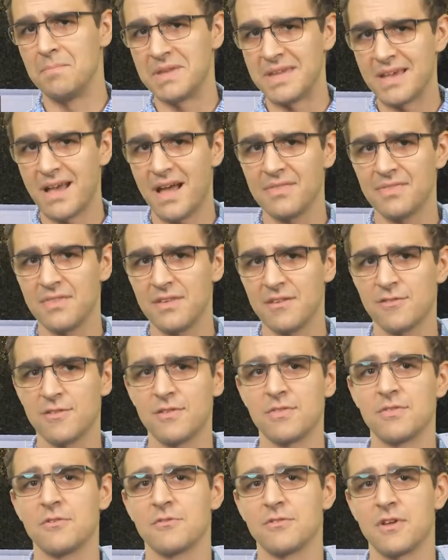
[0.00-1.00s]
Beyond
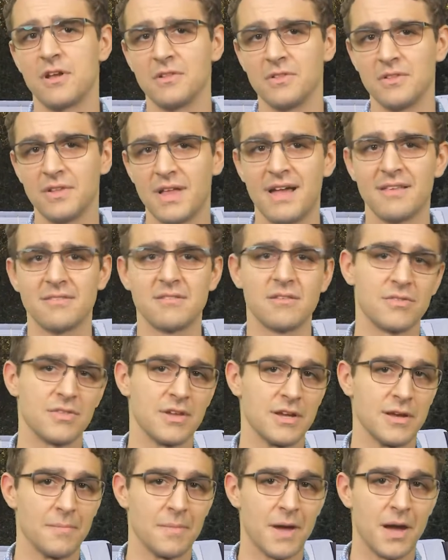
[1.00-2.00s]
this, there's a lot to
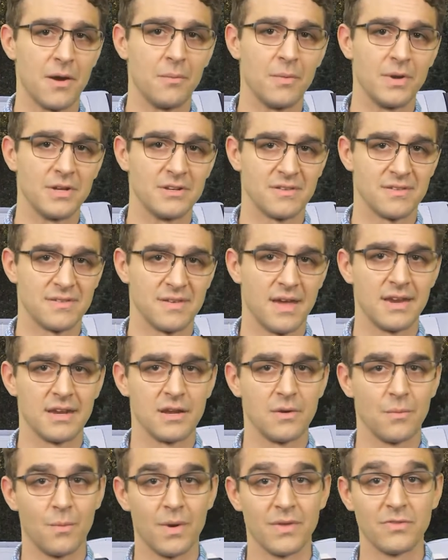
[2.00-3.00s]
think about when
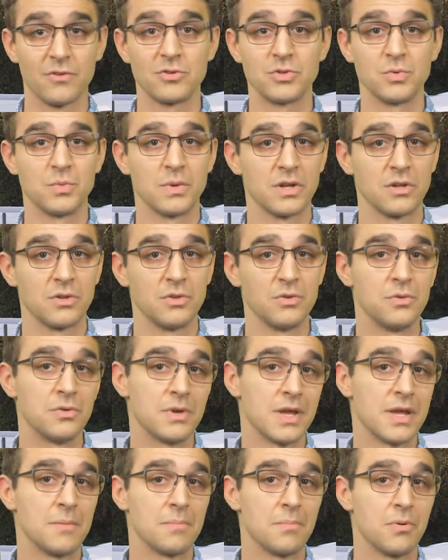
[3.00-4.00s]
deciding whether to
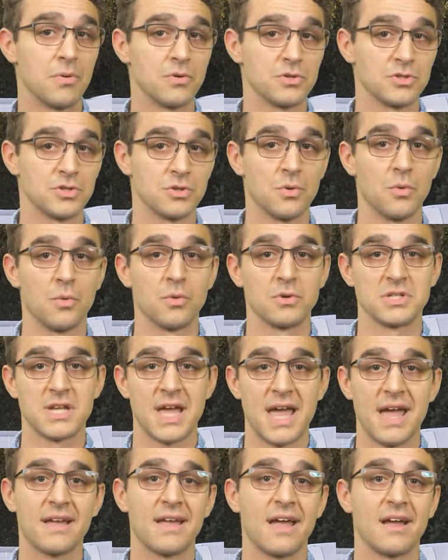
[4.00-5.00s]
include a pusher or
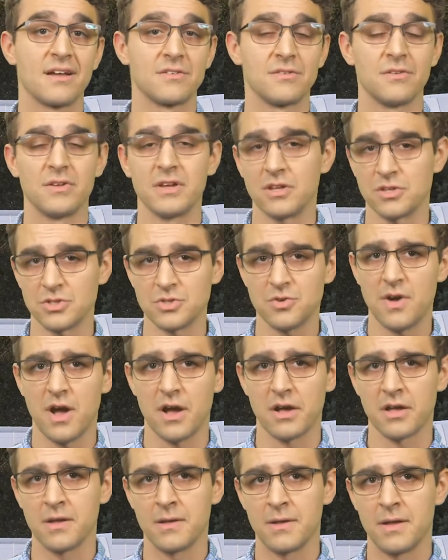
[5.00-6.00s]
tag axle in a
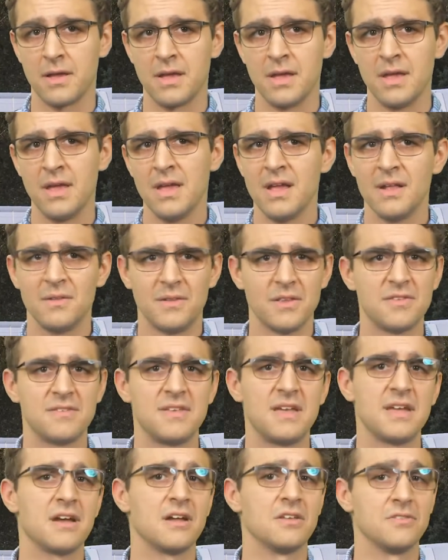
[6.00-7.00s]
truck. Let's
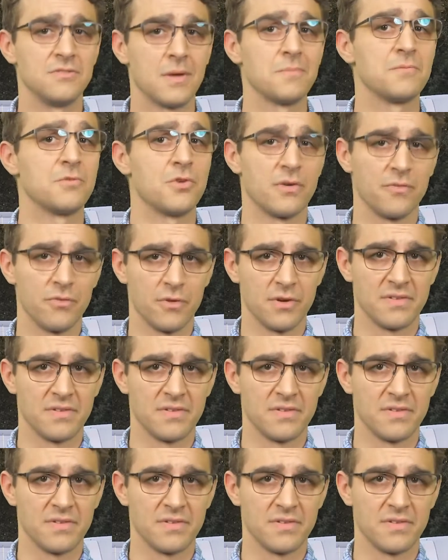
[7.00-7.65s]
take a dump truck, for